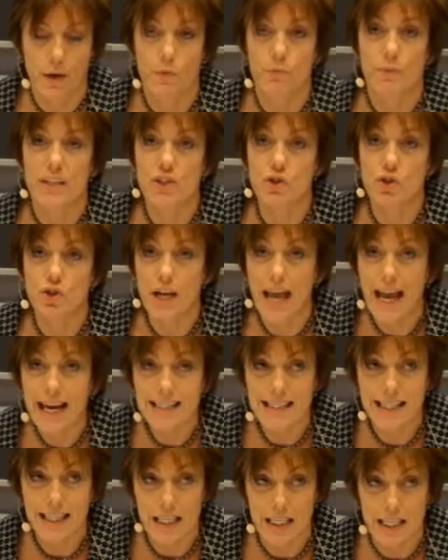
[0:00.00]

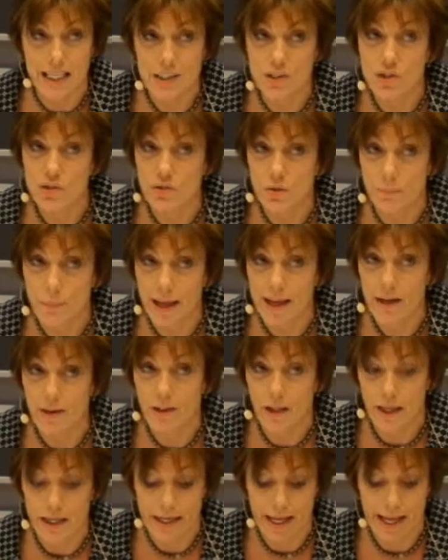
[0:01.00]
rejecting an
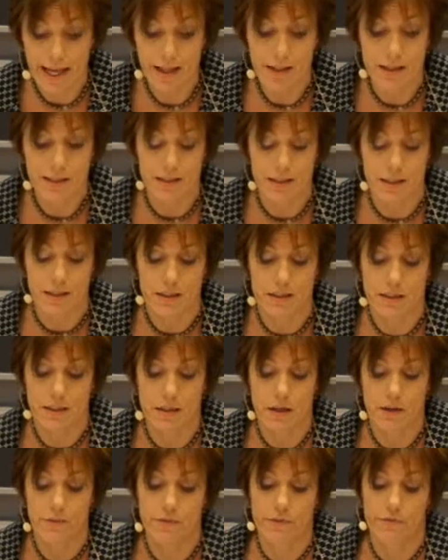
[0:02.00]
instrumental
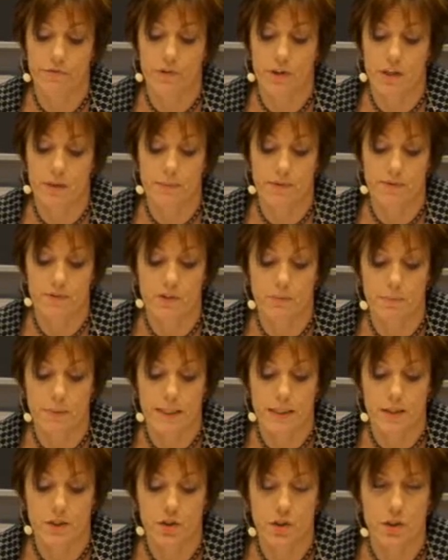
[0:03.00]
analysis of the freedom of
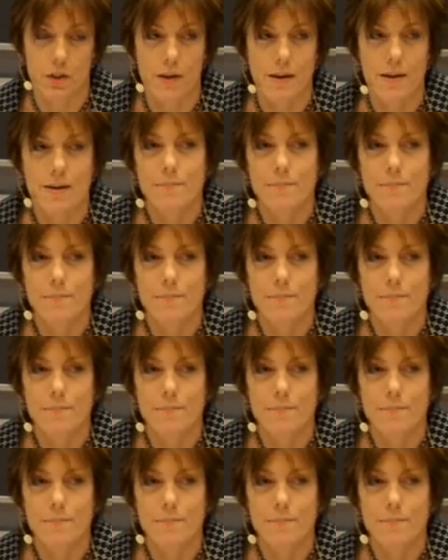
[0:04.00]
speech,